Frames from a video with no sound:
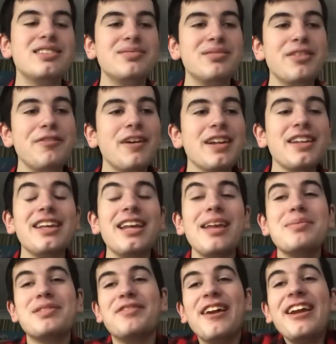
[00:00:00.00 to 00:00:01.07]
fact he
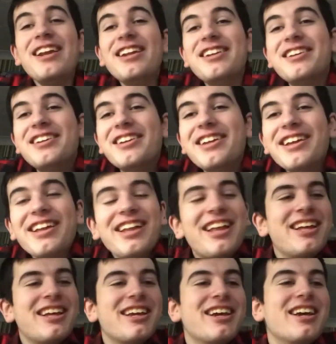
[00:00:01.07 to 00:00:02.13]
keeps failing. Like,
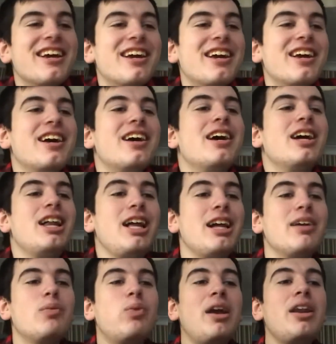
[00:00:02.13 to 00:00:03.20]

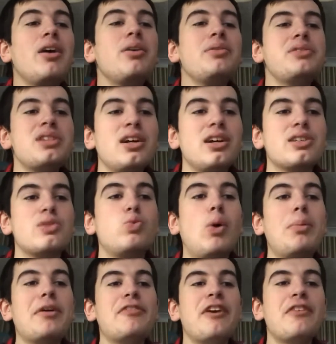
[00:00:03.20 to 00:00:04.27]
when I was asked what
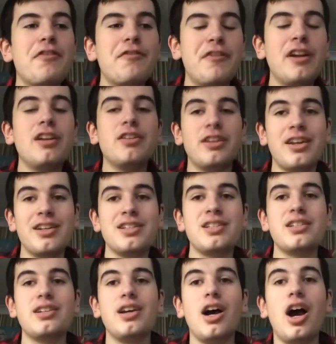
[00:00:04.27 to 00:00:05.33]
my favourite villain
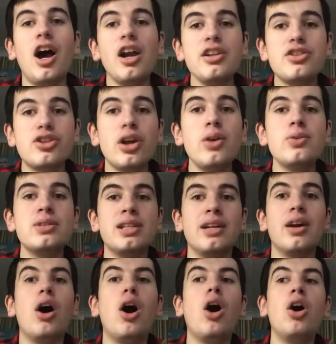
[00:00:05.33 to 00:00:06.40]
is, I chose
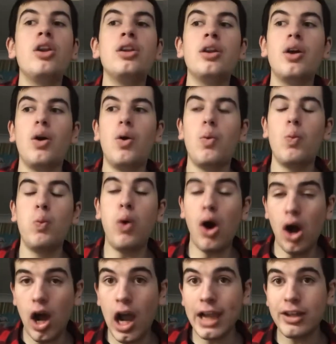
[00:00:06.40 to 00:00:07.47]
it on
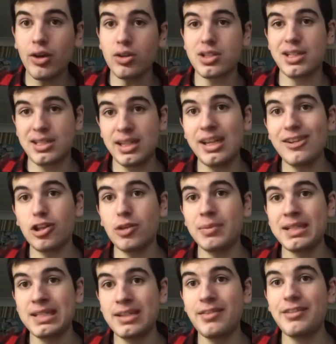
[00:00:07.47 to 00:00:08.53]
what I got to see of them
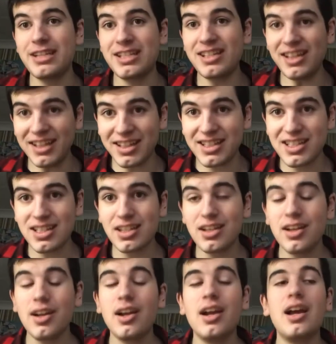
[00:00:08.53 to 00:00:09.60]
in Series 6.
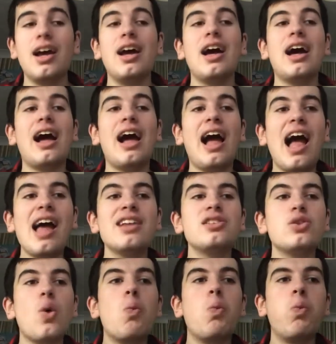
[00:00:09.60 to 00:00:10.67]

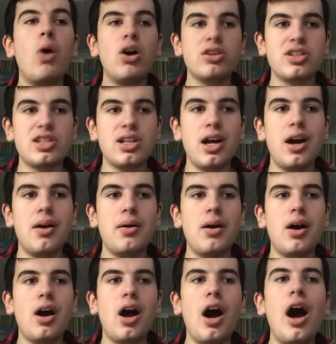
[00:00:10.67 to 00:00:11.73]
And what
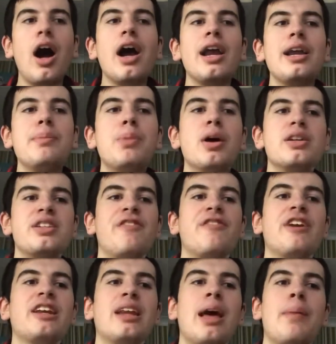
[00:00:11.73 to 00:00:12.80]
I personally
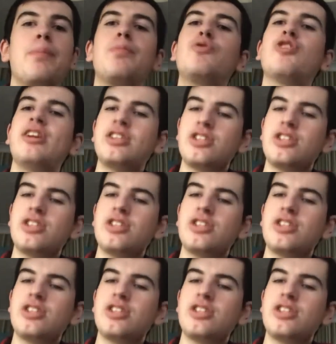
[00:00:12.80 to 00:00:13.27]
think their great